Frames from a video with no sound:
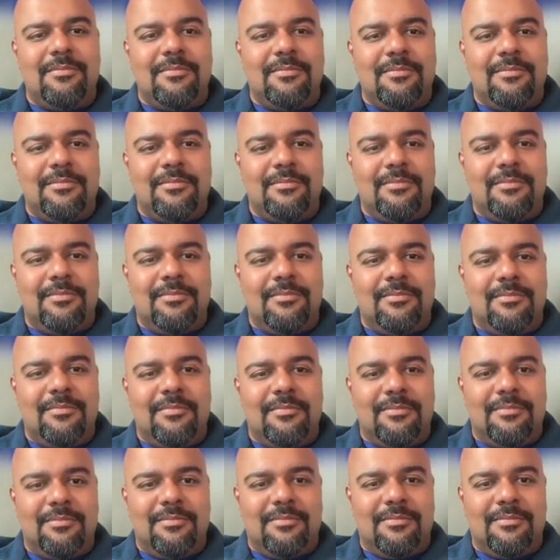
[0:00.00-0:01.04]

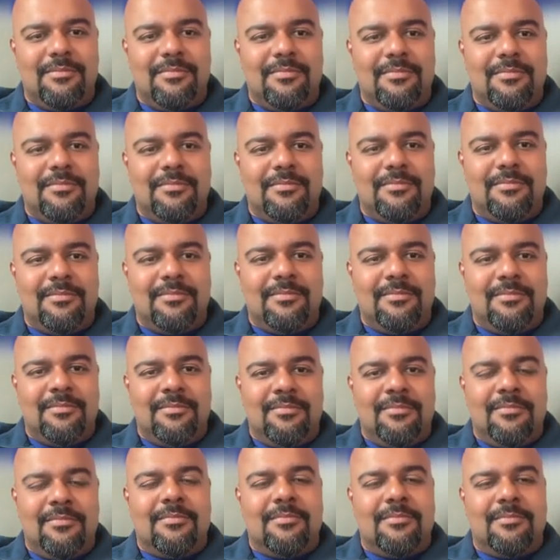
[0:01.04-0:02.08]

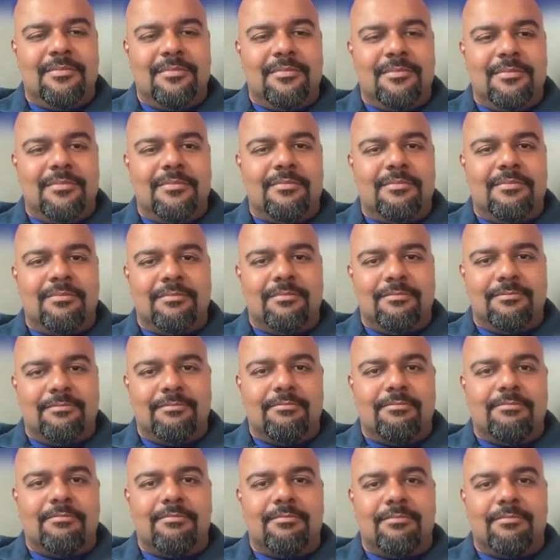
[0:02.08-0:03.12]

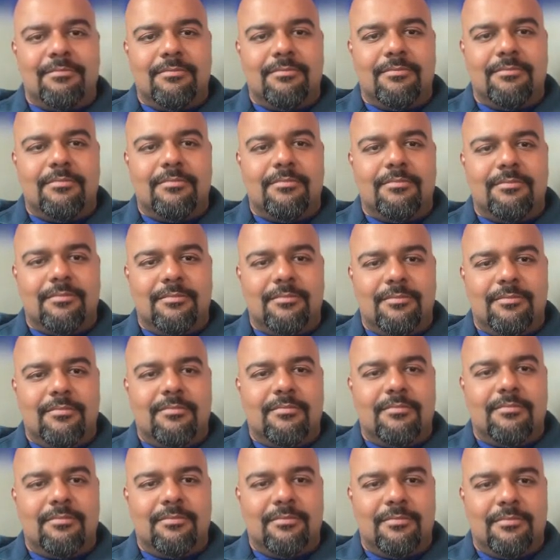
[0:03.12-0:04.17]

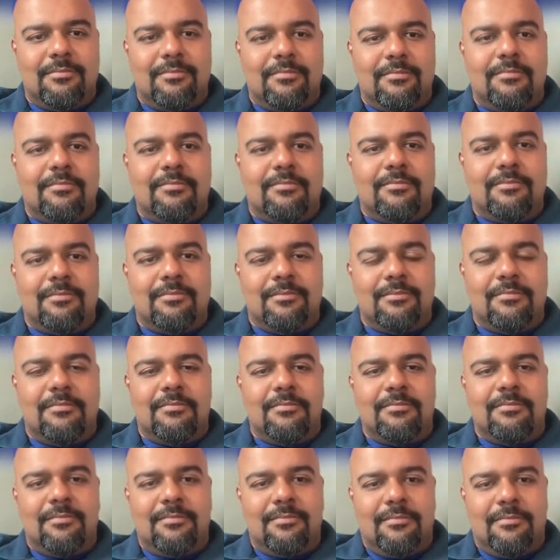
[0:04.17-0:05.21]

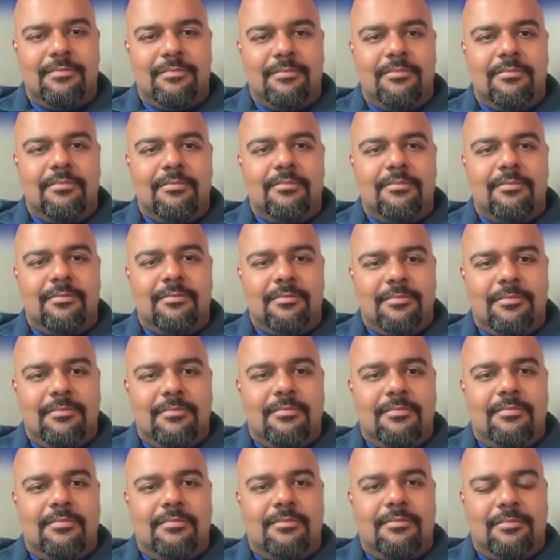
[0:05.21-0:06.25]

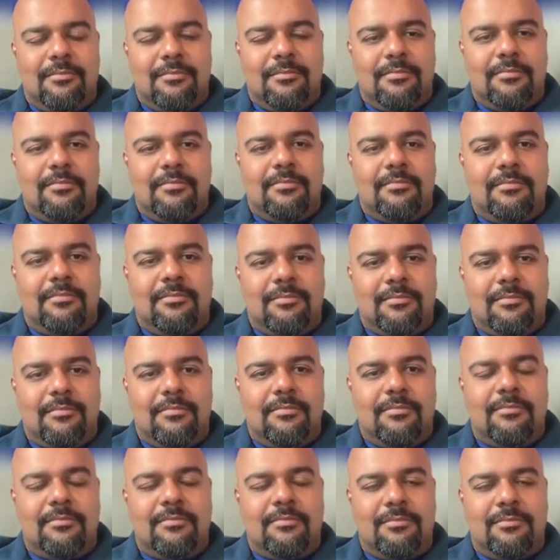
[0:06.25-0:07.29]

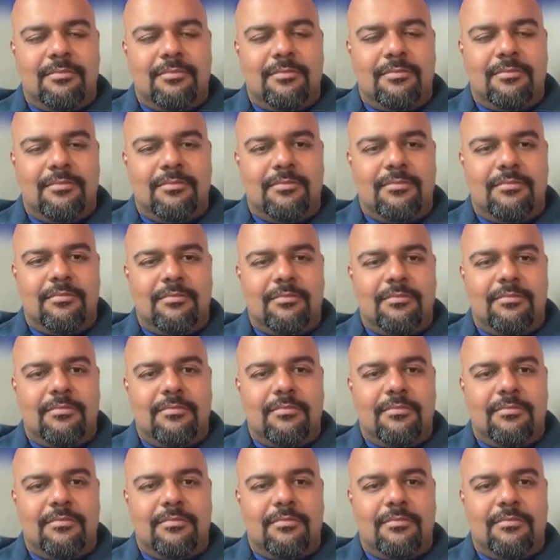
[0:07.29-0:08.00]
The person shown says nothing.